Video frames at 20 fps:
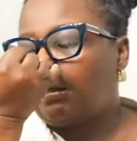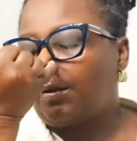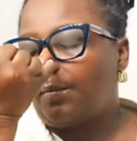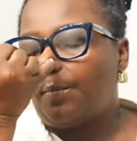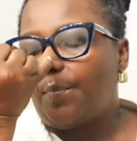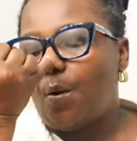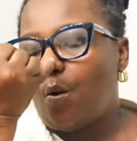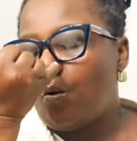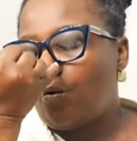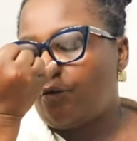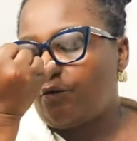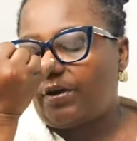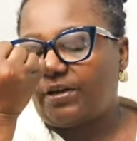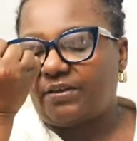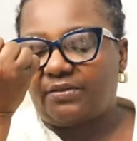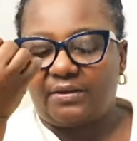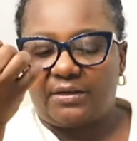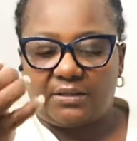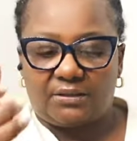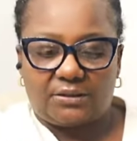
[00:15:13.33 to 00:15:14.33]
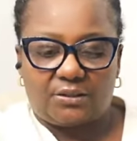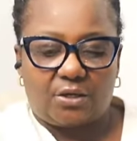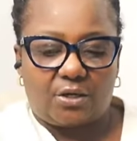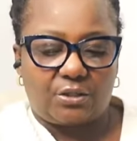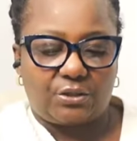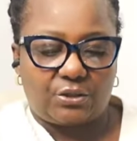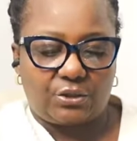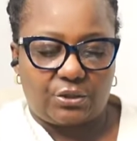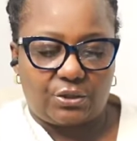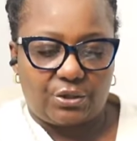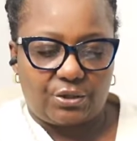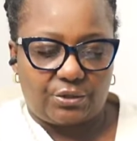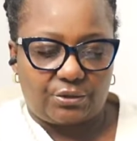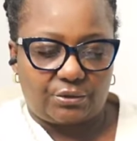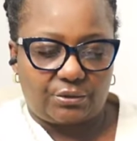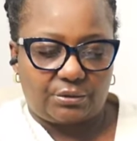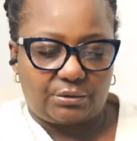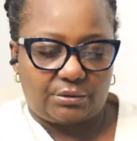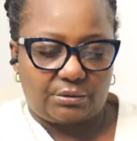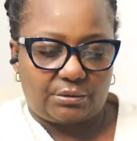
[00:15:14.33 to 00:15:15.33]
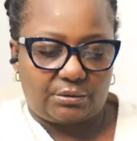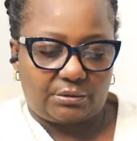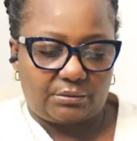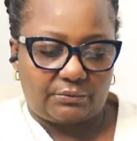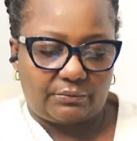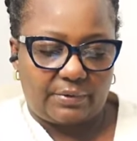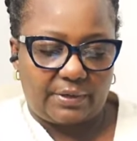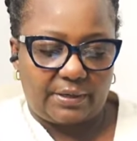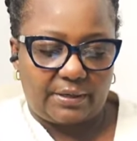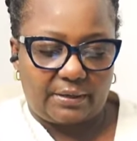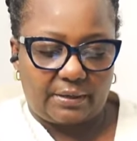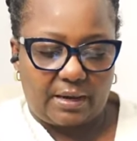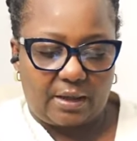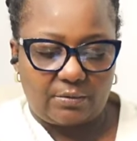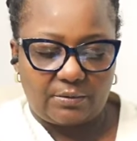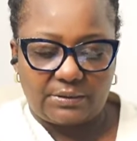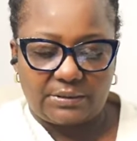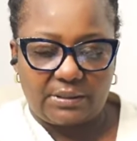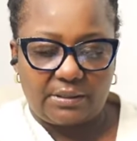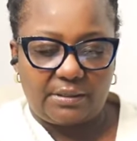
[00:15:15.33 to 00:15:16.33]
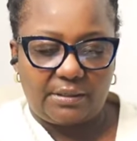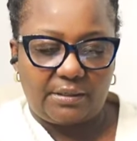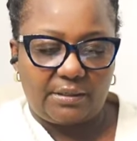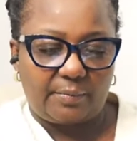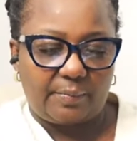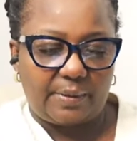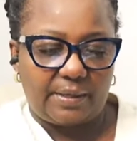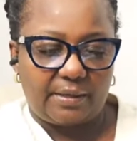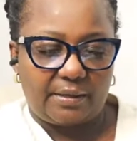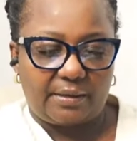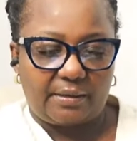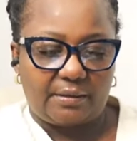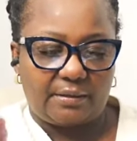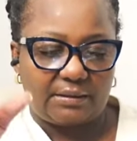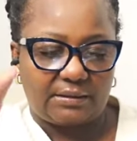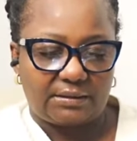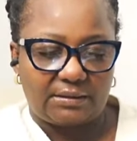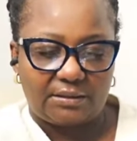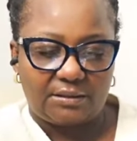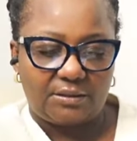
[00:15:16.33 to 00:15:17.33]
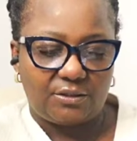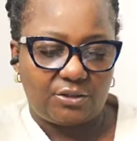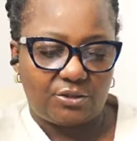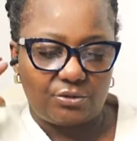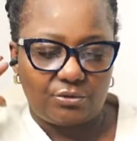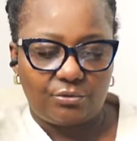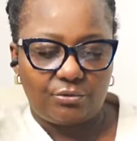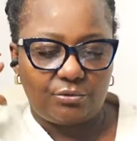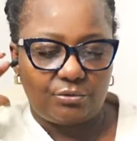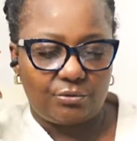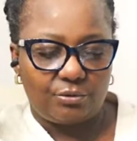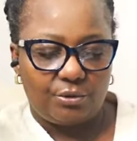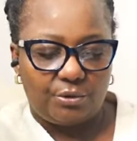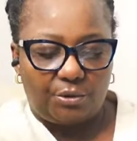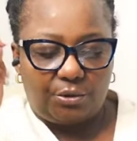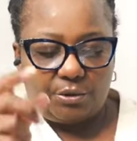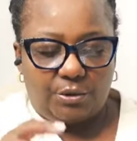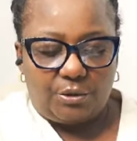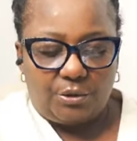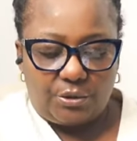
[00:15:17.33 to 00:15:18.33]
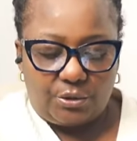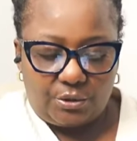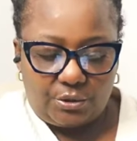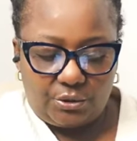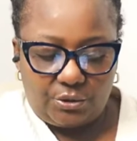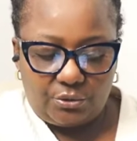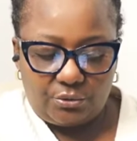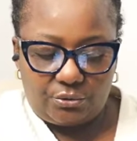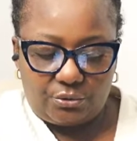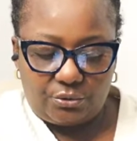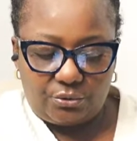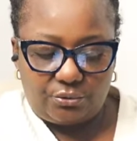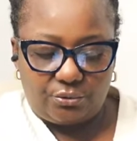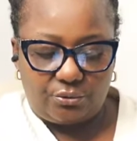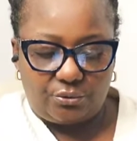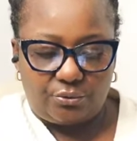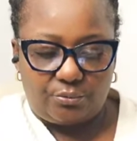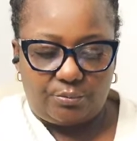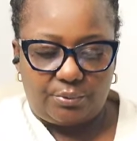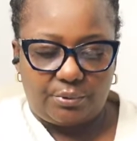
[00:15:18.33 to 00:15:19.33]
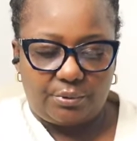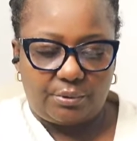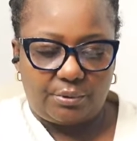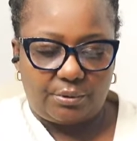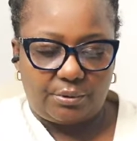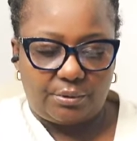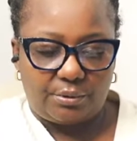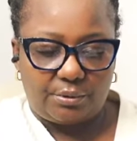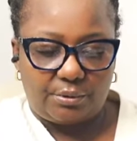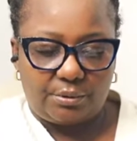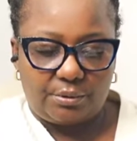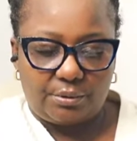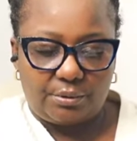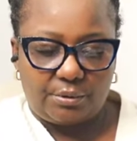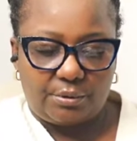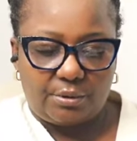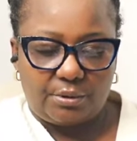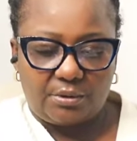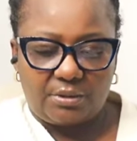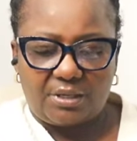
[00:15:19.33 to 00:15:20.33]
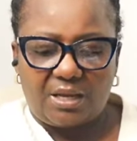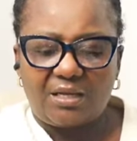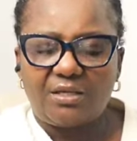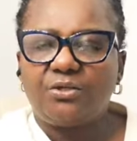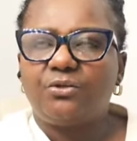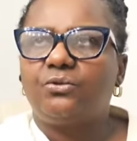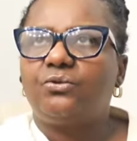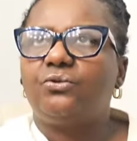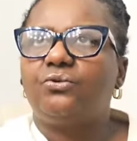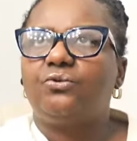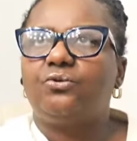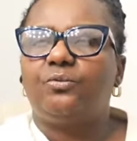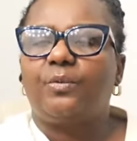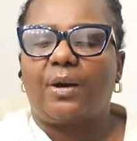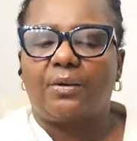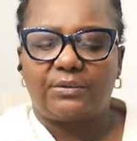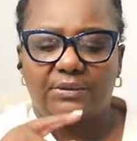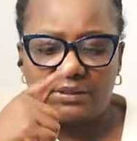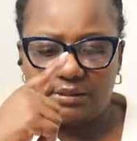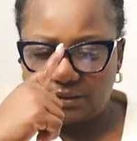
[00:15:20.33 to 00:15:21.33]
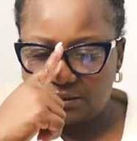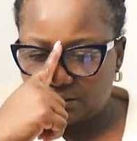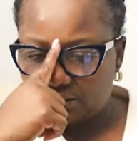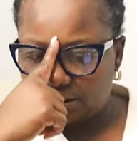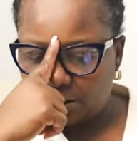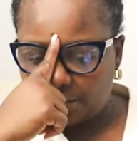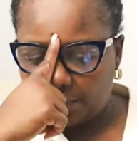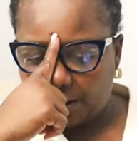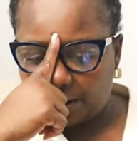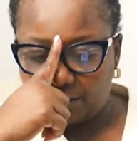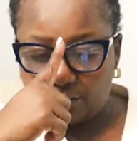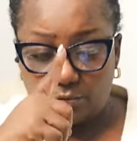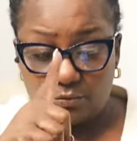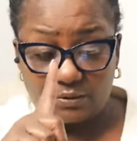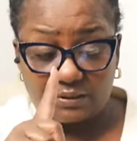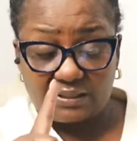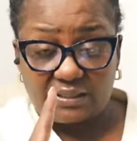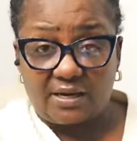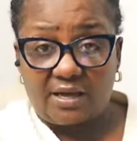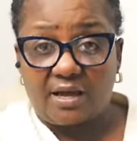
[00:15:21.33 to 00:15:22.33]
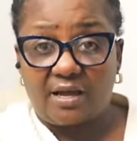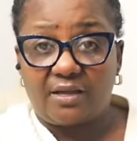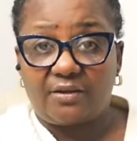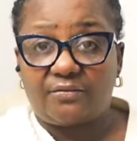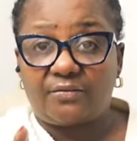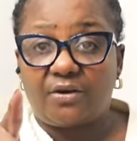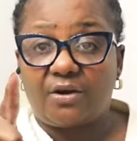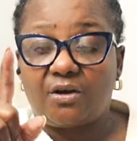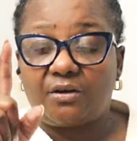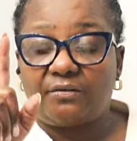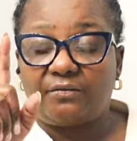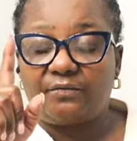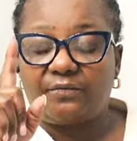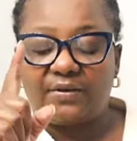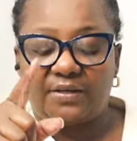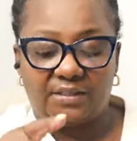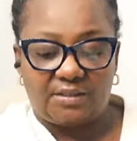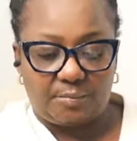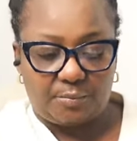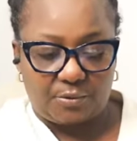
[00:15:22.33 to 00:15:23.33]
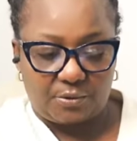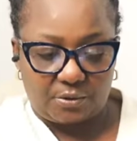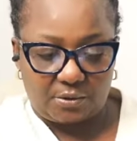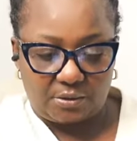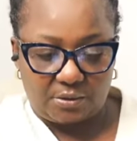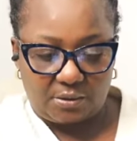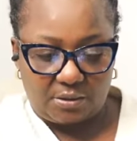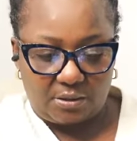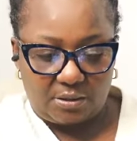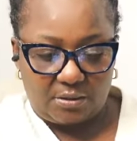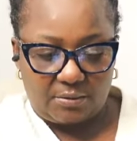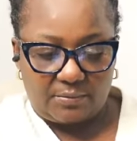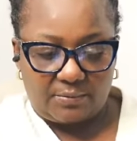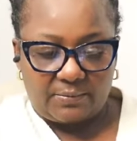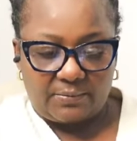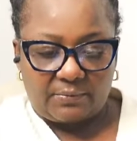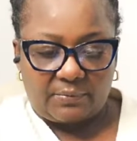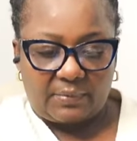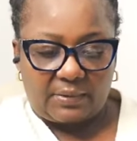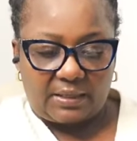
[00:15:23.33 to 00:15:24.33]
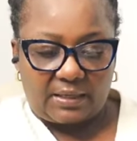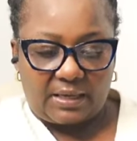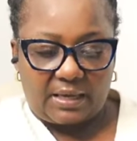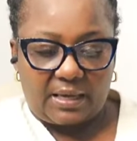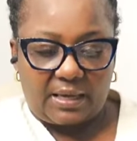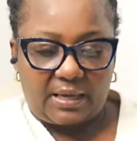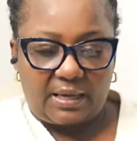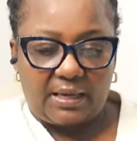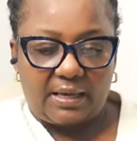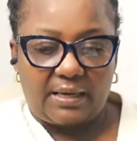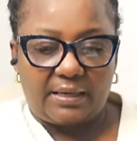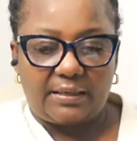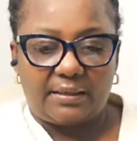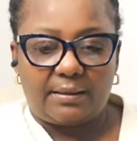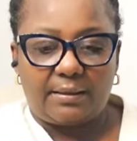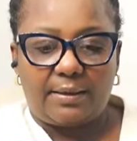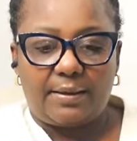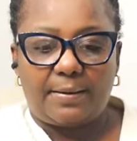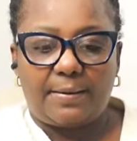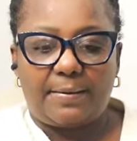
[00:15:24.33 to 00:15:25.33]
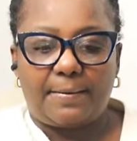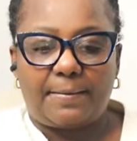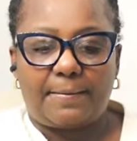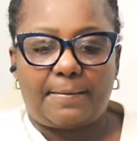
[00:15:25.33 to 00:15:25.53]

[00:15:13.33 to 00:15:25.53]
like the bone right there starting to hurt, right? I was laying in the bed listening to YouTube, not YouTube, I was listening to somebody who was live on Facebook. And